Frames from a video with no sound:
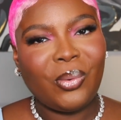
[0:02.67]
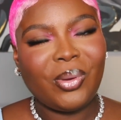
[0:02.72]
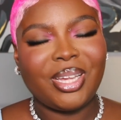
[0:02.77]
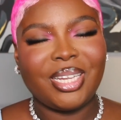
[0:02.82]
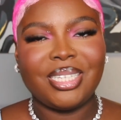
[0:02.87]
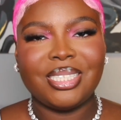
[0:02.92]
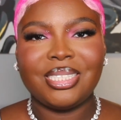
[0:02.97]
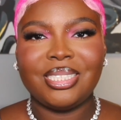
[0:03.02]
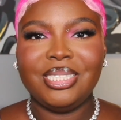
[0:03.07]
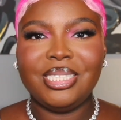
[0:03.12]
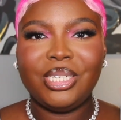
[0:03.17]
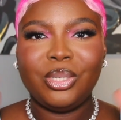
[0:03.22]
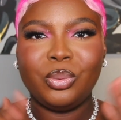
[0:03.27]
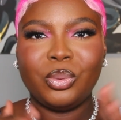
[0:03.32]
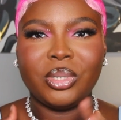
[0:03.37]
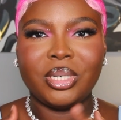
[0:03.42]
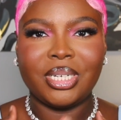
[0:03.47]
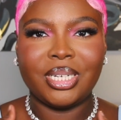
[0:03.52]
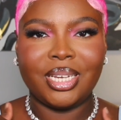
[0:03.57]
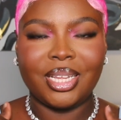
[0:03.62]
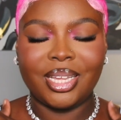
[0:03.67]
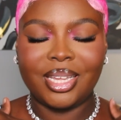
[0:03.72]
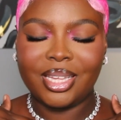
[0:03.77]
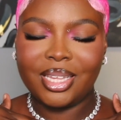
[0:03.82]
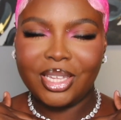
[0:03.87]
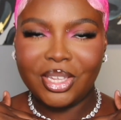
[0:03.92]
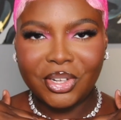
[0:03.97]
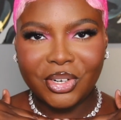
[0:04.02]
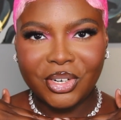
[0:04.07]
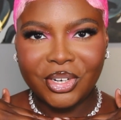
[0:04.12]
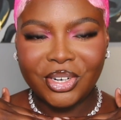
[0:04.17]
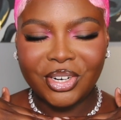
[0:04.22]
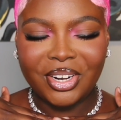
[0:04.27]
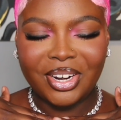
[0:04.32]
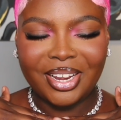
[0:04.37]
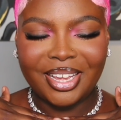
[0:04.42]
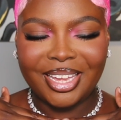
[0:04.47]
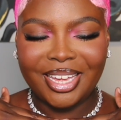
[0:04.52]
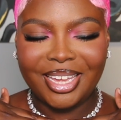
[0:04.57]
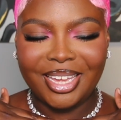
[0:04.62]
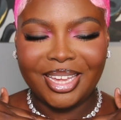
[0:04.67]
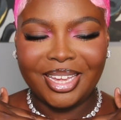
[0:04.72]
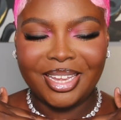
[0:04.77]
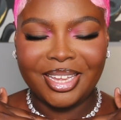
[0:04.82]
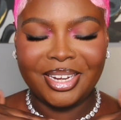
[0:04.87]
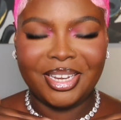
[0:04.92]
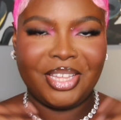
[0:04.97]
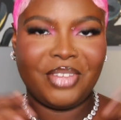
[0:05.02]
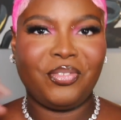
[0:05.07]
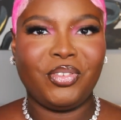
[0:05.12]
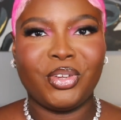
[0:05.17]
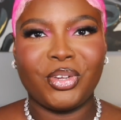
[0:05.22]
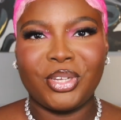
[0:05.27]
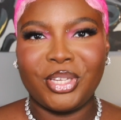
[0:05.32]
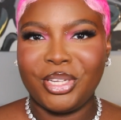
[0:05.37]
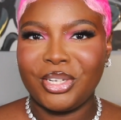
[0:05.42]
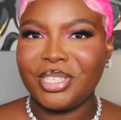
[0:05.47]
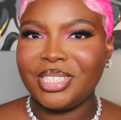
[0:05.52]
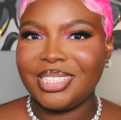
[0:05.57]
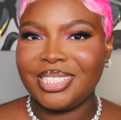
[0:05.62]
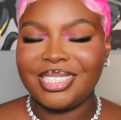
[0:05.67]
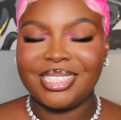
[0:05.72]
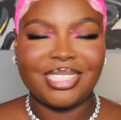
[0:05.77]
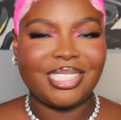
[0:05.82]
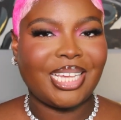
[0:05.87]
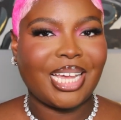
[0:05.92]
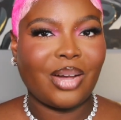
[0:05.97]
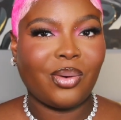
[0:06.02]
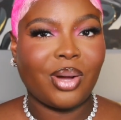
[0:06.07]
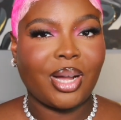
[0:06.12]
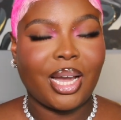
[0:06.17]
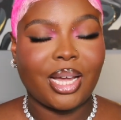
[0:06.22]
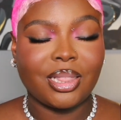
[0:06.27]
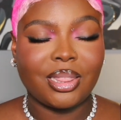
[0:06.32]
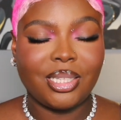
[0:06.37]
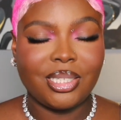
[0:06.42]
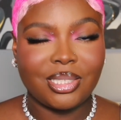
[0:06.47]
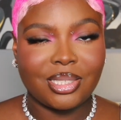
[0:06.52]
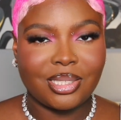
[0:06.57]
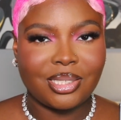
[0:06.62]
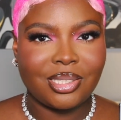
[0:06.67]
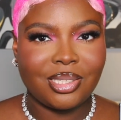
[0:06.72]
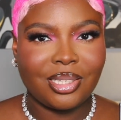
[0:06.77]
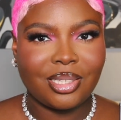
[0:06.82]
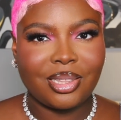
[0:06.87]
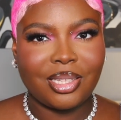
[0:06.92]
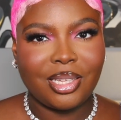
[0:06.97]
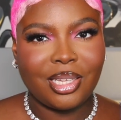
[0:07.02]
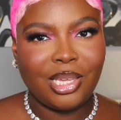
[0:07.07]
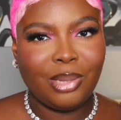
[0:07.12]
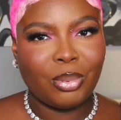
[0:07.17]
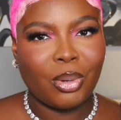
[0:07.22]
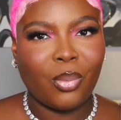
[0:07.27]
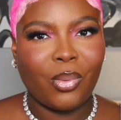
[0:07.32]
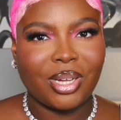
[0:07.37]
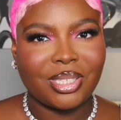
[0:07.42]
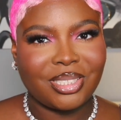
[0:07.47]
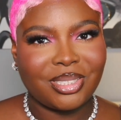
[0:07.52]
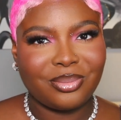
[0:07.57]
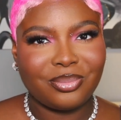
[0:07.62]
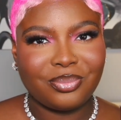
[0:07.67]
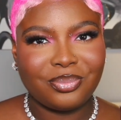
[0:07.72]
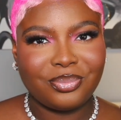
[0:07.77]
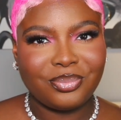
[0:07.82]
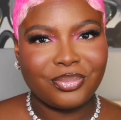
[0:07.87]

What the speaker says: It is D-Wood here, and if you're curious to see how I got this look, then keep on watching.